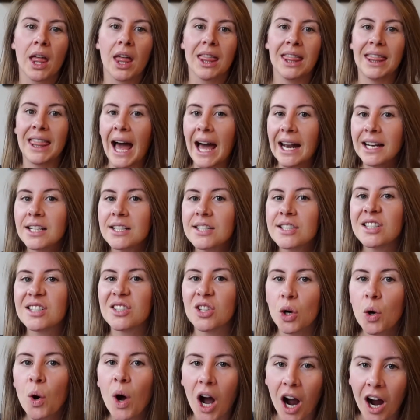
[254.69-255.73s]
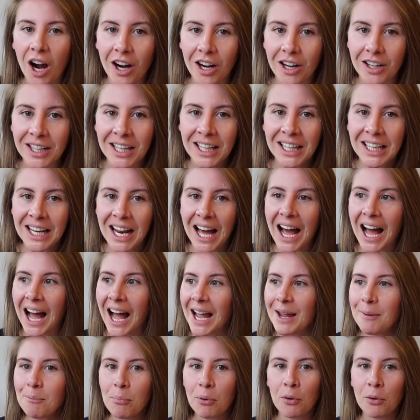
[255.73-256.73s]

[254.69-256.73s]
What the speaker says: that is so hard. I